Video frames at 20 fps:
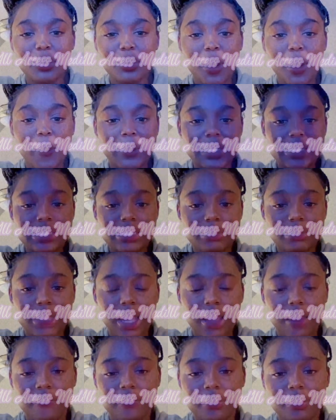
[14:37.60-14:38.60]
You gonna piss
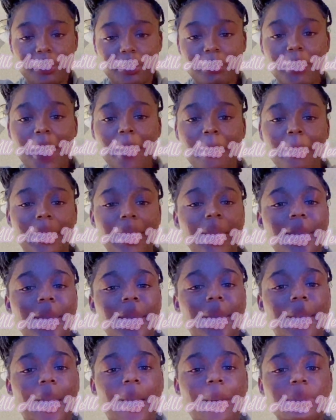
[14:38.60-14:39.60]
me off. My
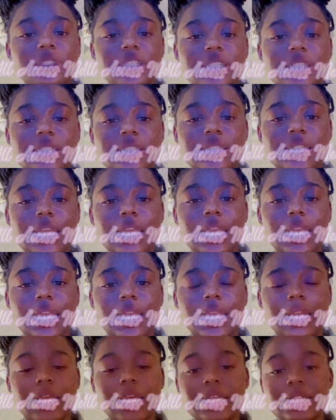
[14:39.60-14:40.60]
bad. I'm just
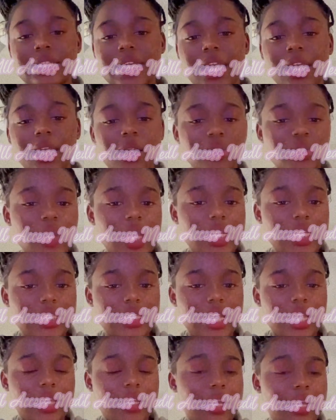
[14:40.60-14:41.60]
saying. Cause they gonna try to
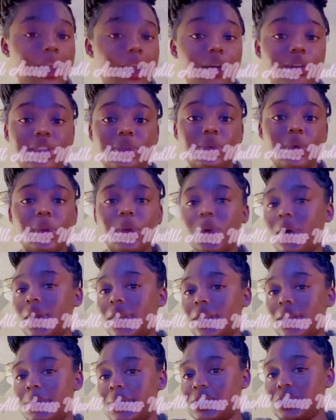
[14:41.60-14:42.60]
say, they gonna swear to
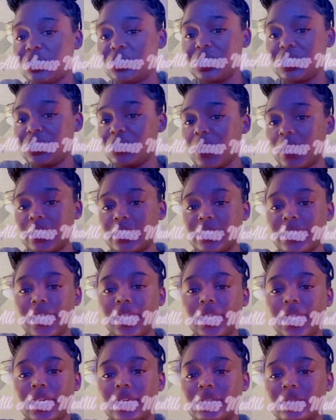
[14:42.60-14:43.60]
God that a bitch just trying to
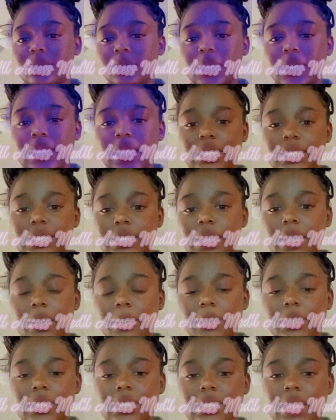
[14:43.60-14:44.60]
say that because of what they
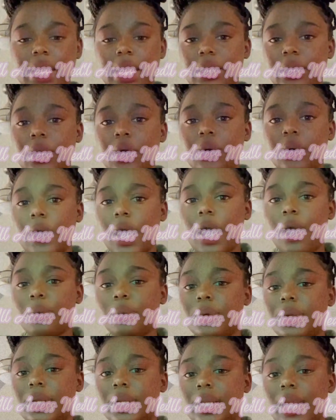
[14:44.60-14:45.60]
saying. But it's like, no, I
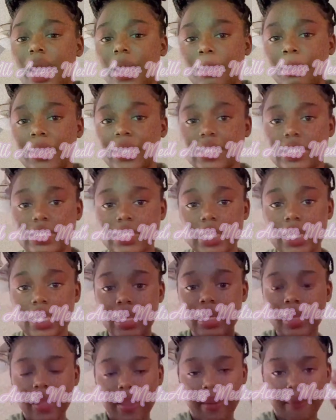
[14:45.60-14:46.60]
really like been
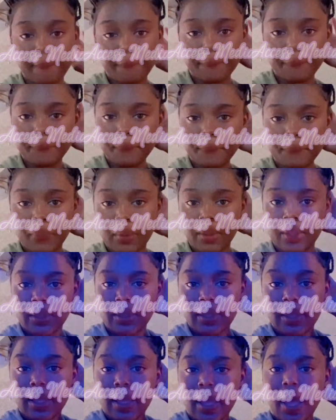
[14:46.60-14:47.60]
saying that.
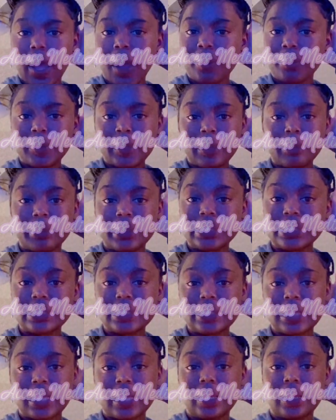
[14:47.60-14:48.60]
I really been
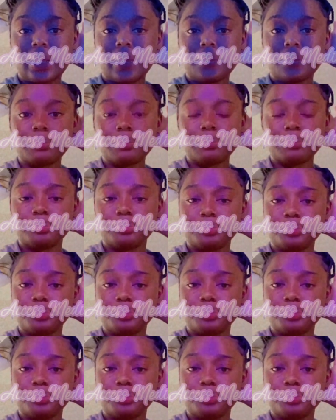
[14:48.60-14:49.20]
saying that.